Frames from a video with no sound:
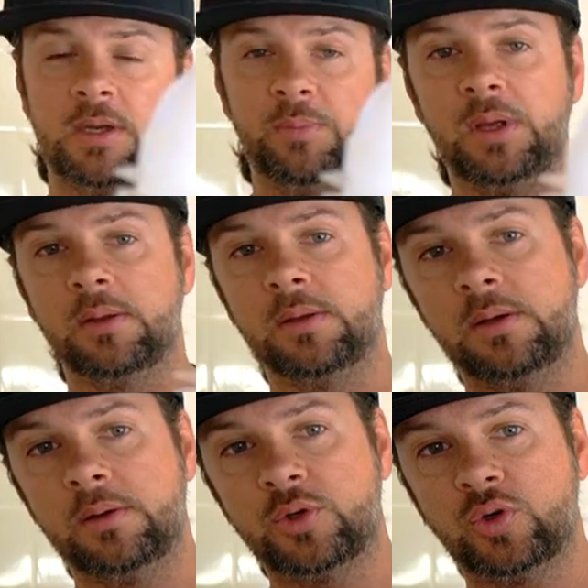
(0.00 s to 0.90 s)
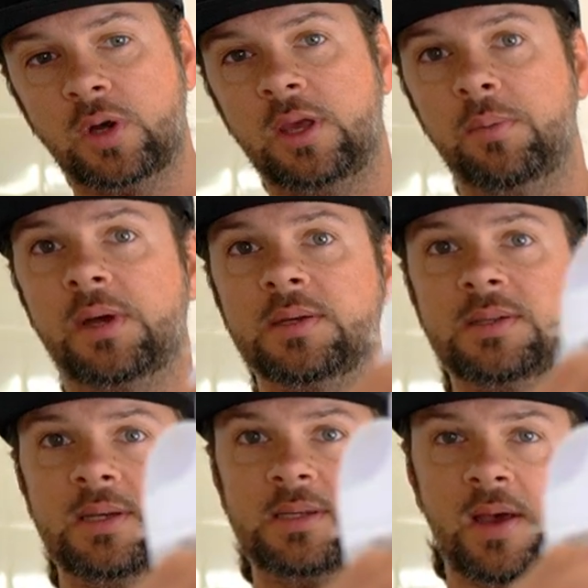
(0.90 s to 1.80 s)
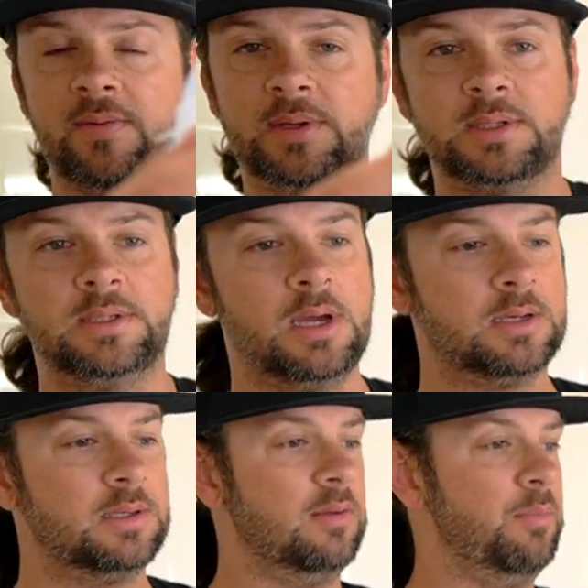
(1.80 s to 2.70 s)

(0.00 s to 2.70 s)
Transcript: could be a little tricky because these haven't stuck to the